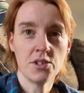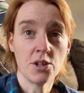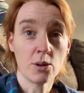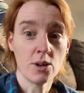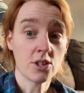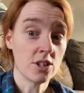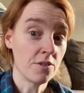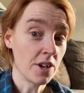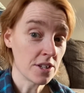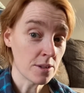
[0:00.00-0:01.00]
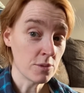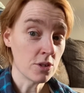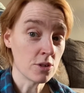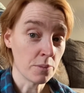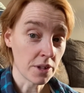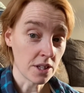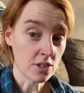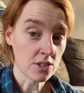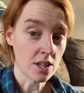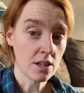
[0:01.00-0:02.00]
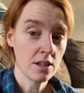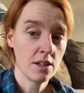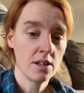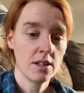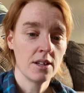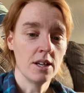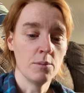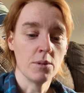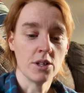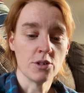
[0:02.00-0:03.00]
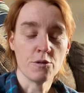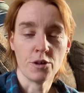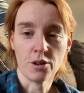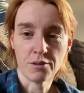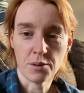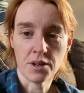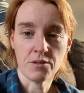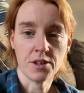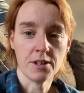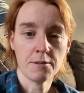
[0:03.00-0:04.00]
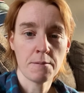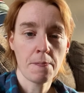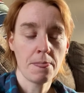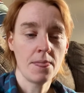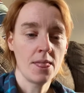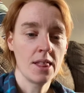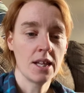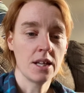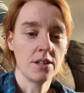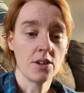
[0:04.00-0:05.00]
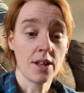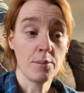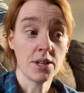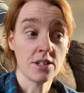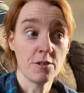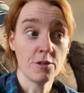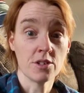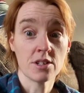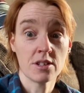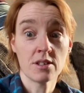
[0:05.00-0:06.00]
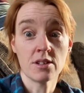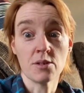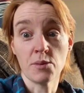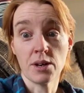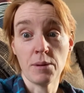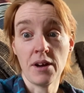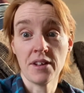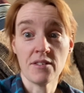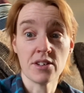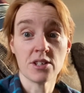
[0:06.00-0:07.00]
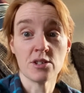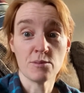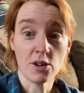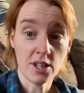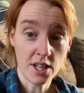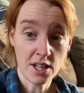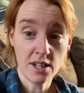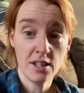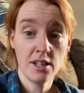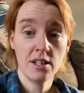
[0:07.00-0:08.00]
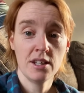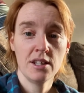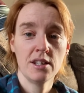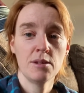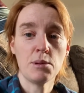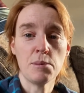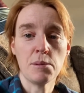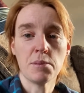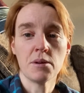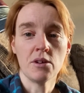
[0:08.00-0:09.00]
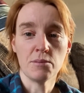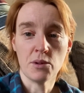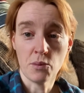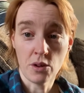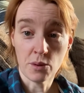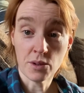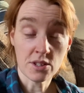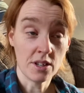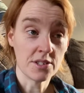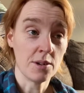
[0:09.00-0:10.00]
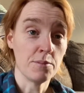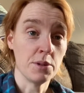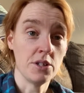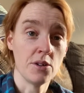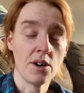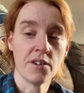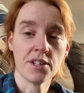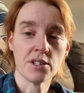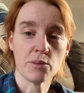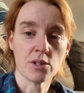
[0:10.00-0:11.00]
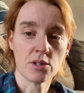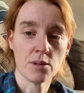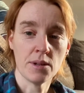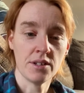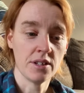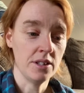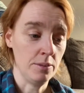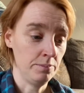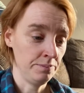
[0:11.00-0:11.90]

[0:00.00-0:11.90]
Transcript: question. If I ask him to do something, he does it. And I do follow through on everything. And, you know, that makes a difference, that when I'm out there and I see him right here, pip, pip, on the whistle, as I've been, you know, I've added the whistle command in, then,